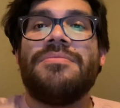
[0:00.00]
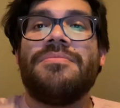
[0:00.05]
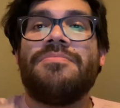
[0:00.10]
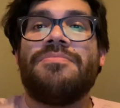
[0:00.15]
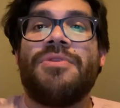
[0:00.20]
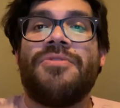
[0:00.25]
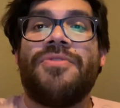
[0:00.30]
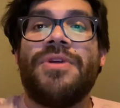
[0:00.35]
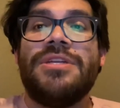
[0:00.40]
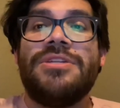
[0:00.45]

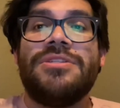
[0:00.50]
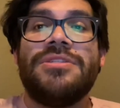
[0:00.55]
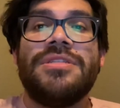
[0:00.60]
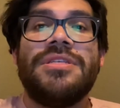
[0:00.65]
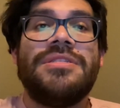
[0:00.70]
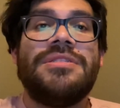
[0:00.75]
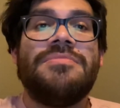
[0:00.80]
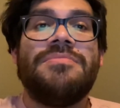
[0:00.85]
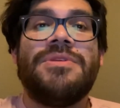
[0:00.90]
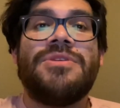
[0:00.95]

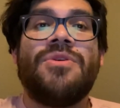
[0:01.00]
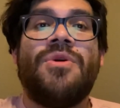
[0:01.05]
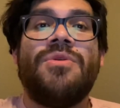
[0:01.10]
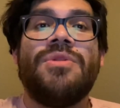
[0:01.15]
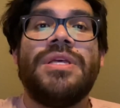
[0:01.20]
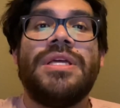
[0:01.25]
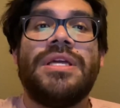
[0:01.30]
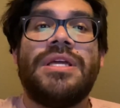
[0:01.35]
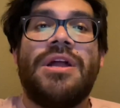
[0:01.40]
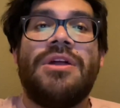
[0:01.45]
Professionalism is
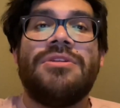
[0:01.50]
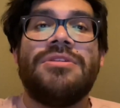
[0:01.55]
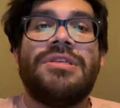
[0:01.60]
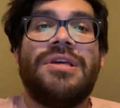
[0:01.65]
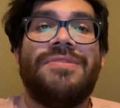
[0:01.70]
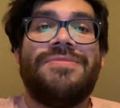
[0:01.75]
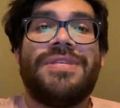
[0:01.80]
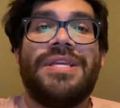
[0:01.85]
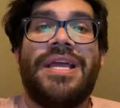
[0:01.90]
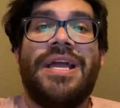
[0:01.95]
holding
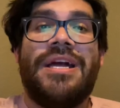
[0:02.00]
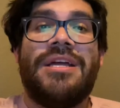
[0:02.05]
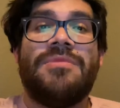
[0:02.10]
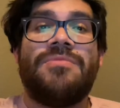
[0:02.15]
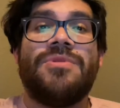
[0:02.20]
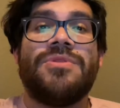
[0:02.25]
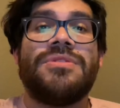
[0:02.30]
ourselves accountable